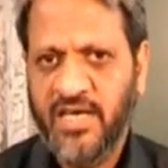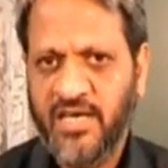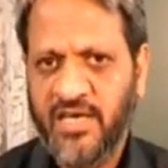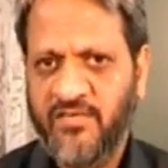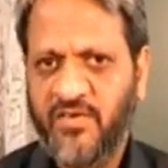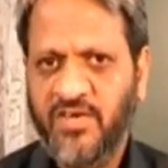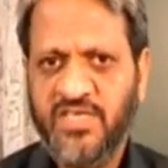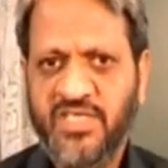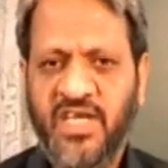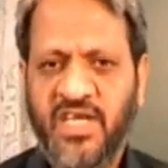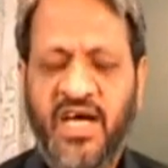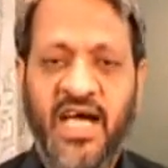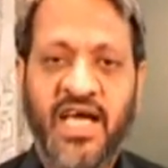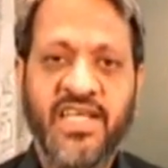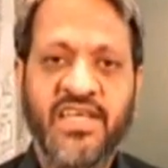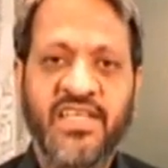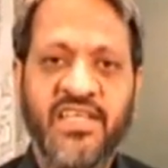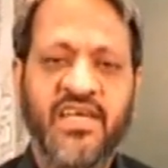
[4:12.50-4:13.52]
it was the
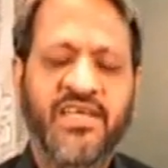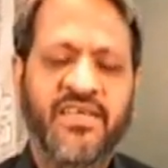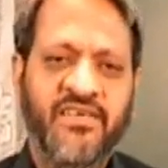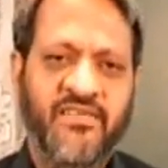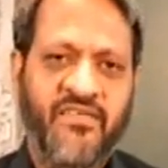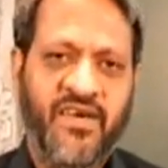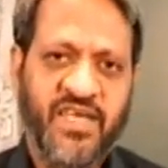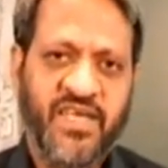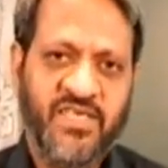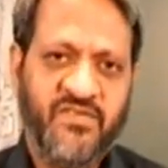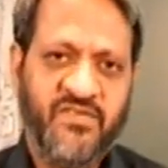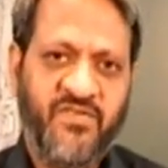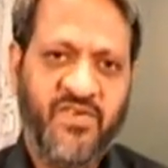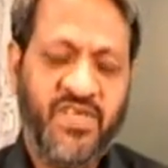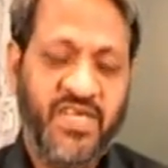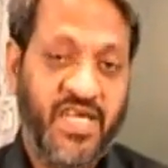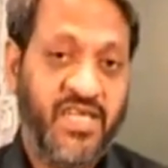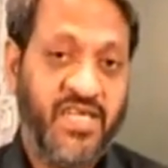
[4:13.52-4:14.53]
ideal device
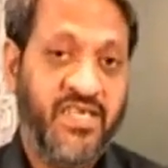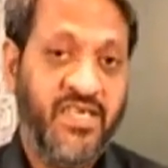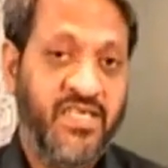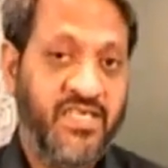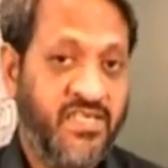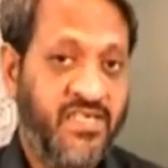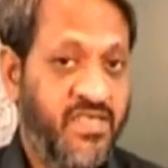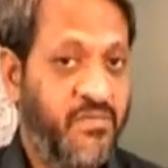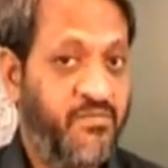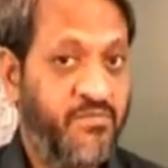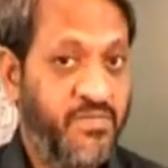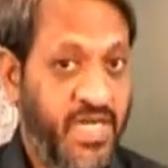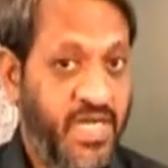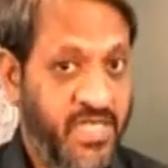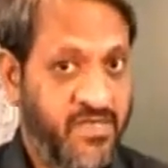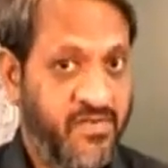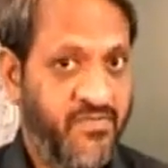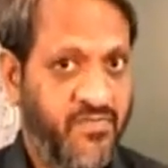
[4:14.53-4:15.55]
for at least the
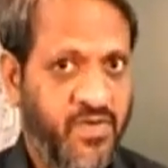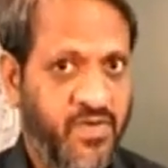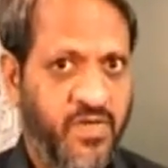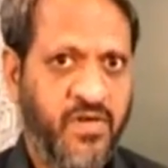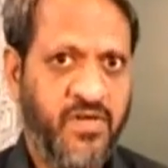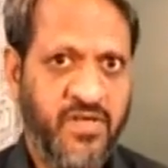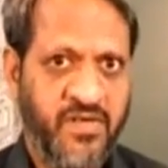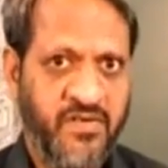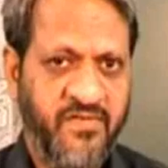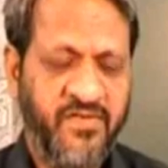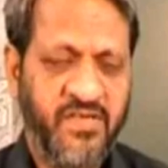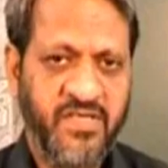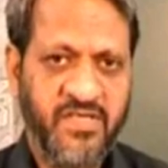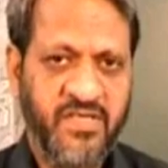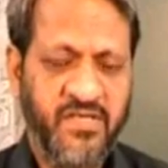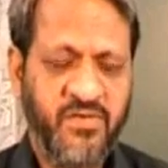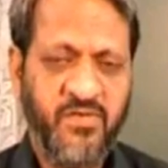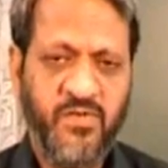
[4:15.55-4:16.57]
press
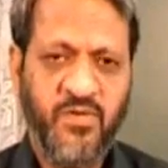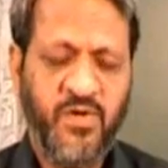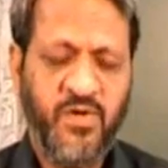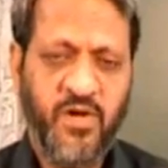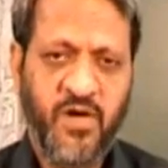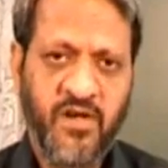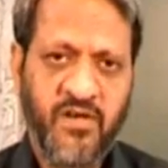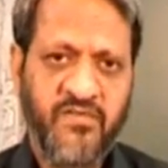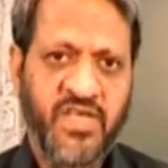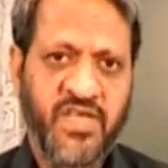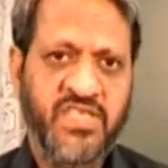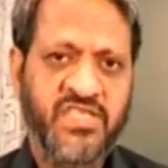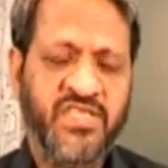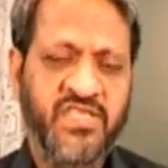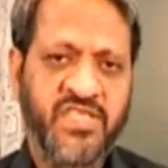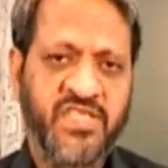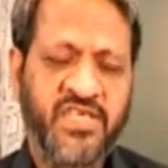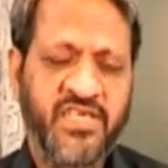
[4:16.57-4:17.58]
photographers who
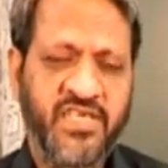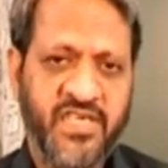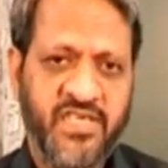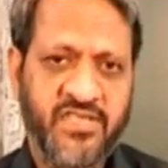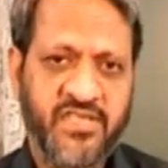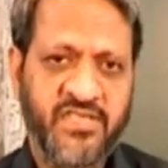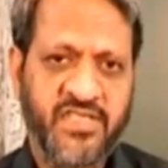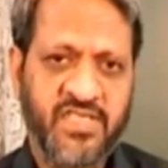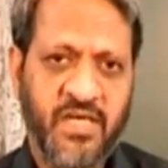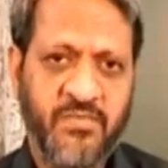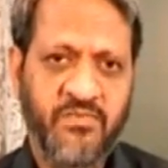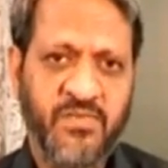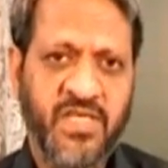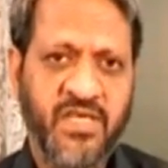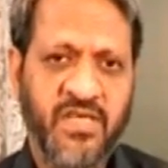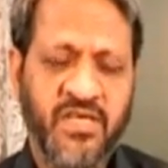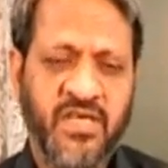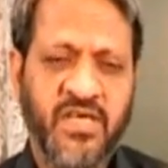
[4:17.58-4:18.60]
always needed
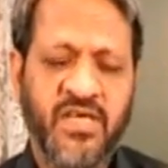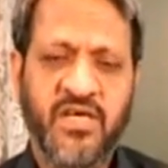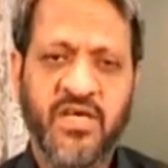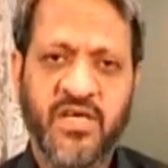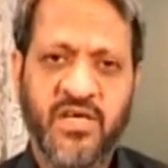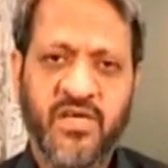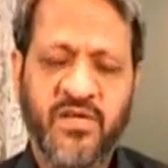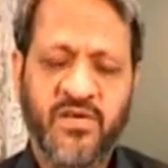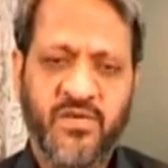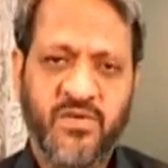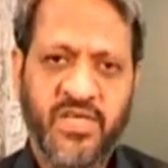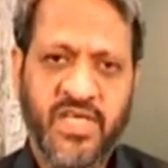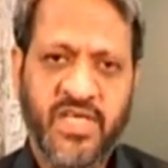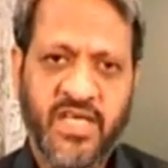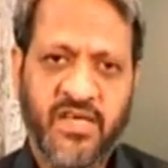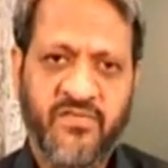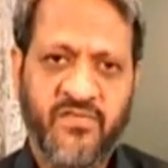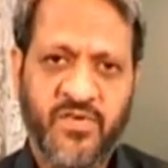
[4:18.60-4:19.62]
something to
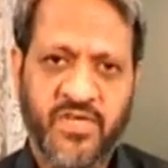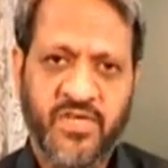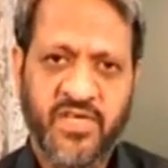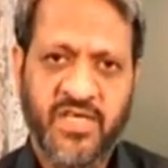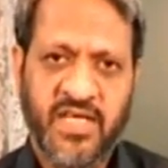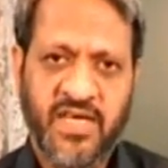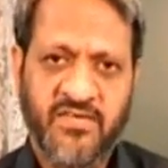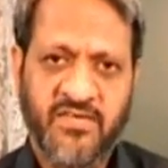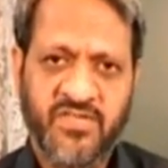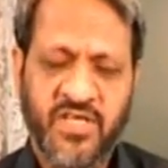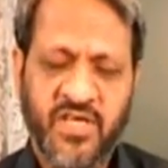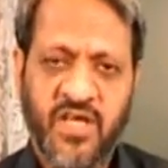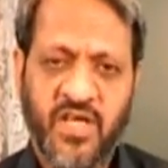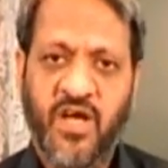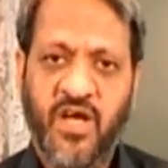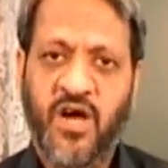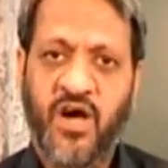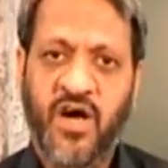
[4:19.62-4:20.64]
take photographs
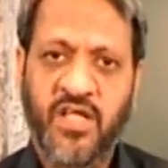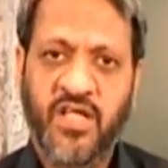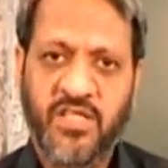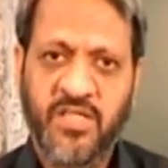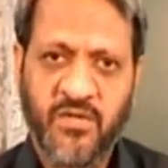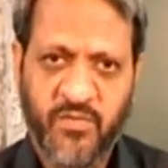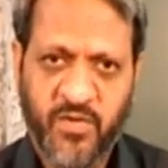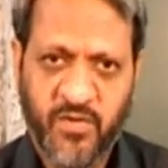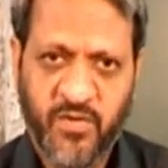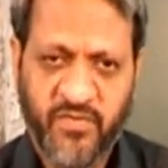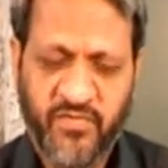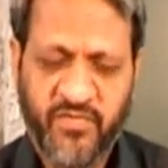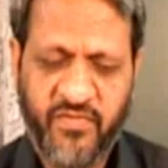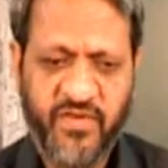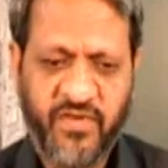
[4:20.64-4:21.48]
on the move